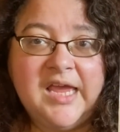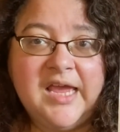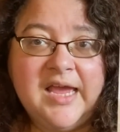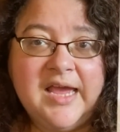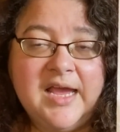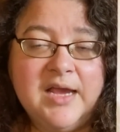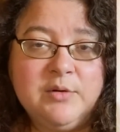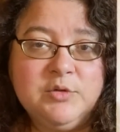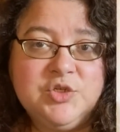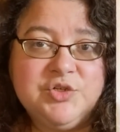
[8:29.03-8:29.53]

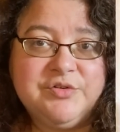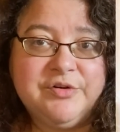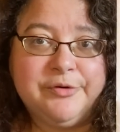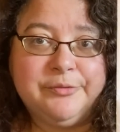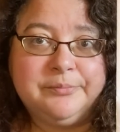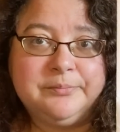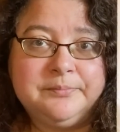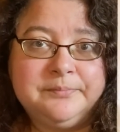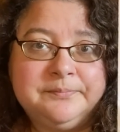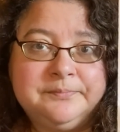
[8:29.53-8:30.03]
How
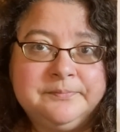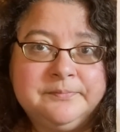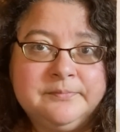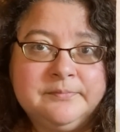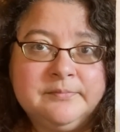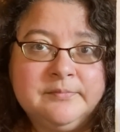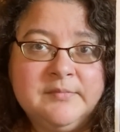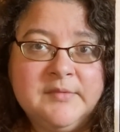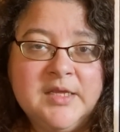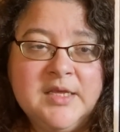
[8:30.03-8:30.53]
true.
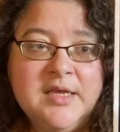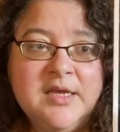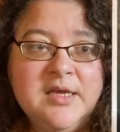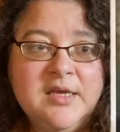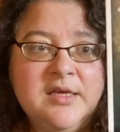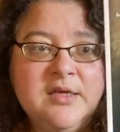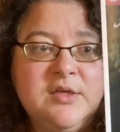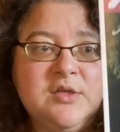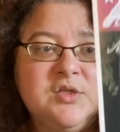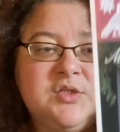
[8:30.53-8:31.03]

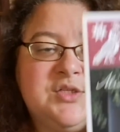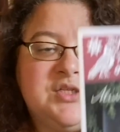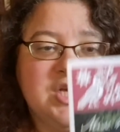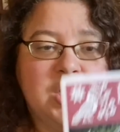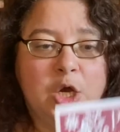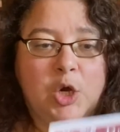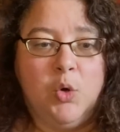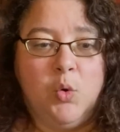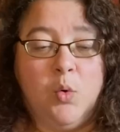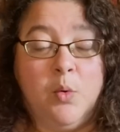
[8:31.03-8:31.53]

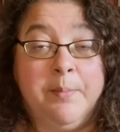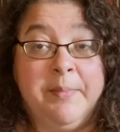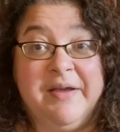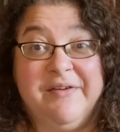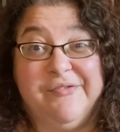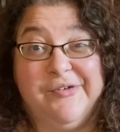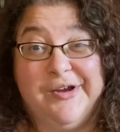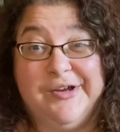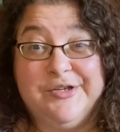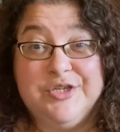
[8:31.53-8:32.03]
So my
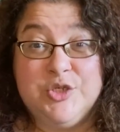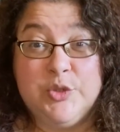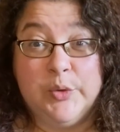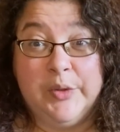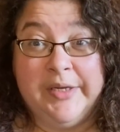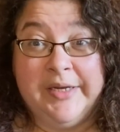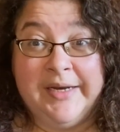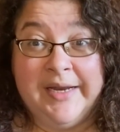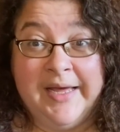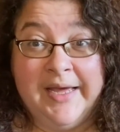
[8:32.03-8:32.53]
friend
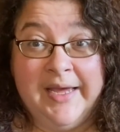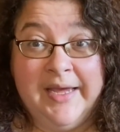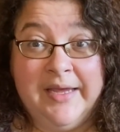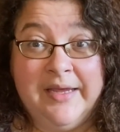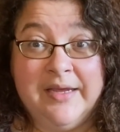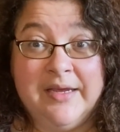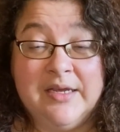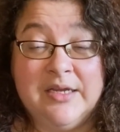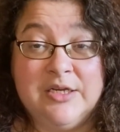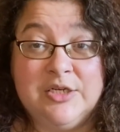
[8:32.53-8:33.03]
Julie and I,
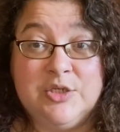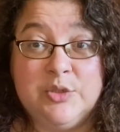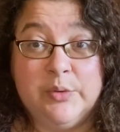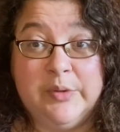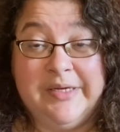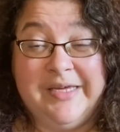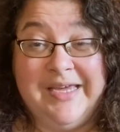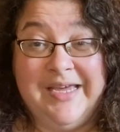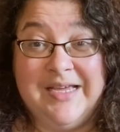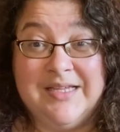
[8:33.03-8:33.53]
Julie,
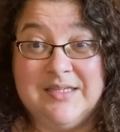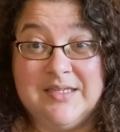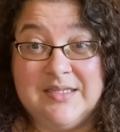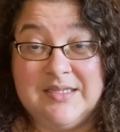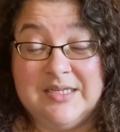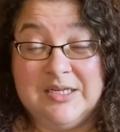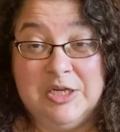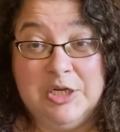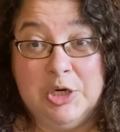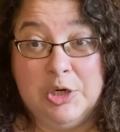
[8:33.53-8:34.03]
Kansas
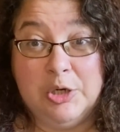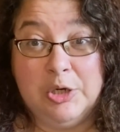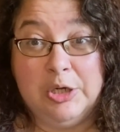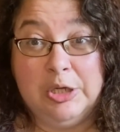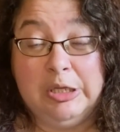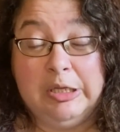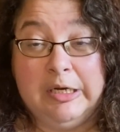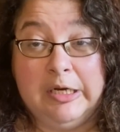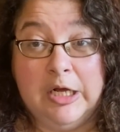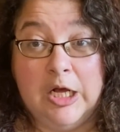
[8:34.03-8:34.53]
City
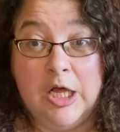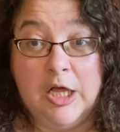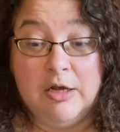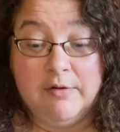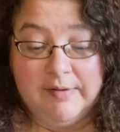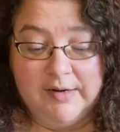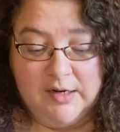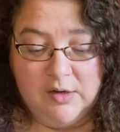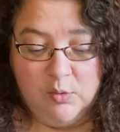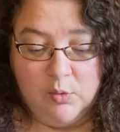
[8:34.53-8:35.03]
girl in a
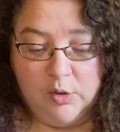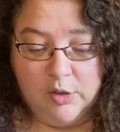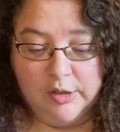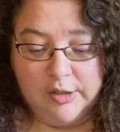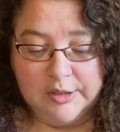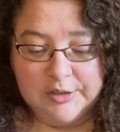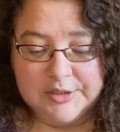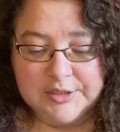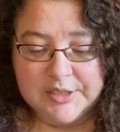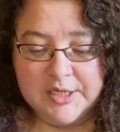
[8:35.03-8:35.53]
Colorado
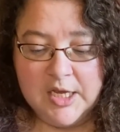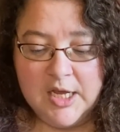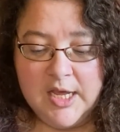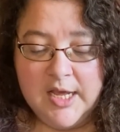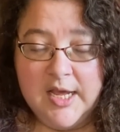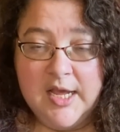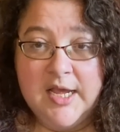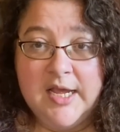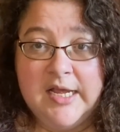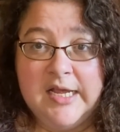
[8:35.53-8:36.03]
world,
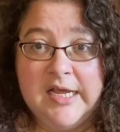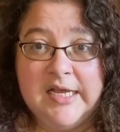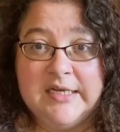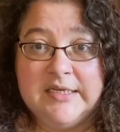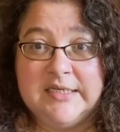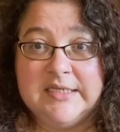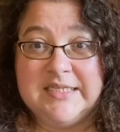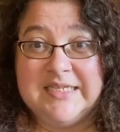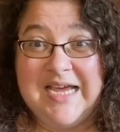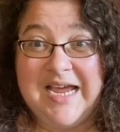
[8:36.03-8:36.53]

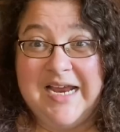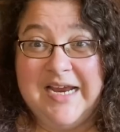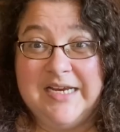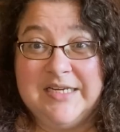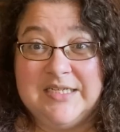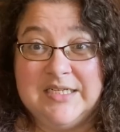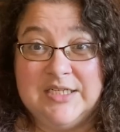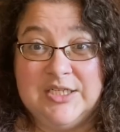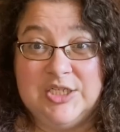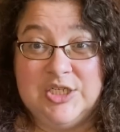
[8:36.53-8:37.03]
decided
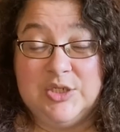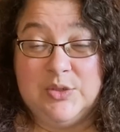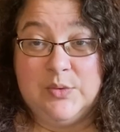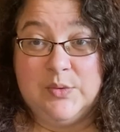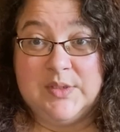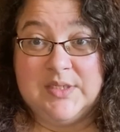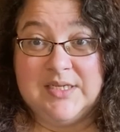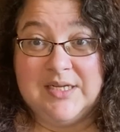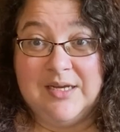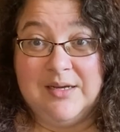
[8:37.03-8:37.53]
to do
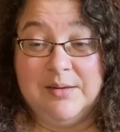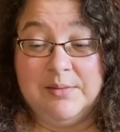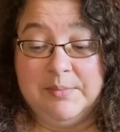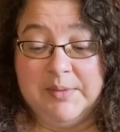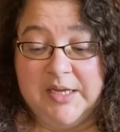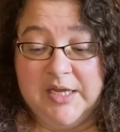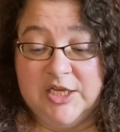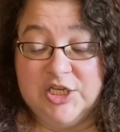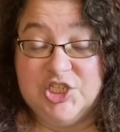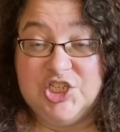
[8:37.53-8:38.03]

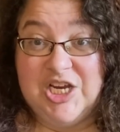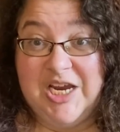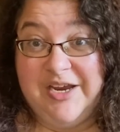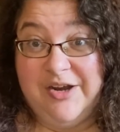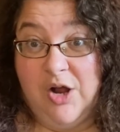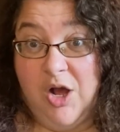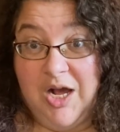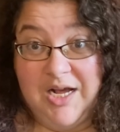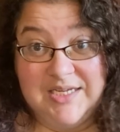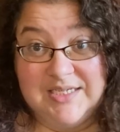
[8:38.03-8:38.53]
some Jane
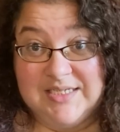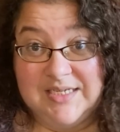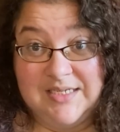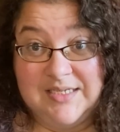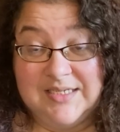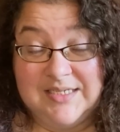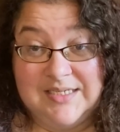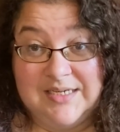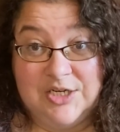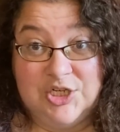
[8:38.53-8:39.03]
Austen
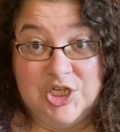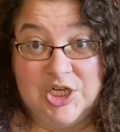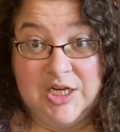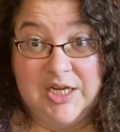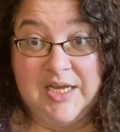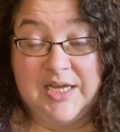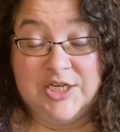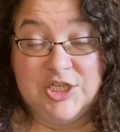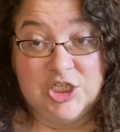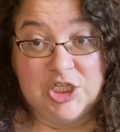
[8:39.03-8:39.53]
stitching
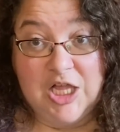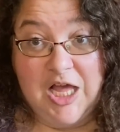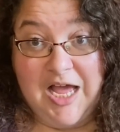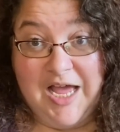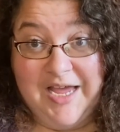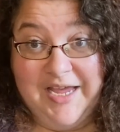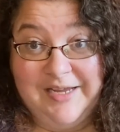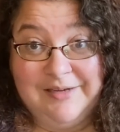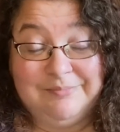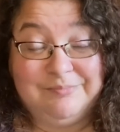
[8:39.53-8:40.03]
in
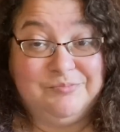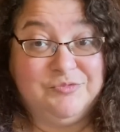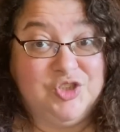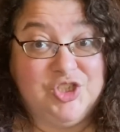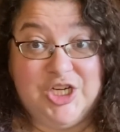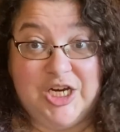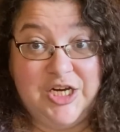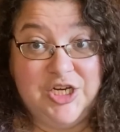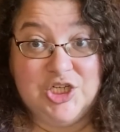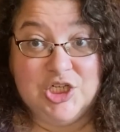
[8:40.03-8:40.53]
July,
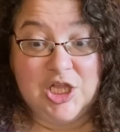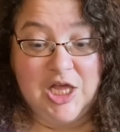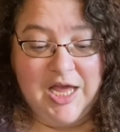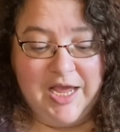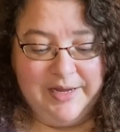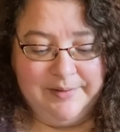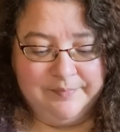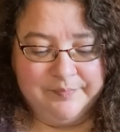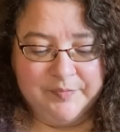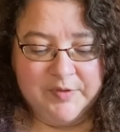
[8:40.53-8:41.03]
July.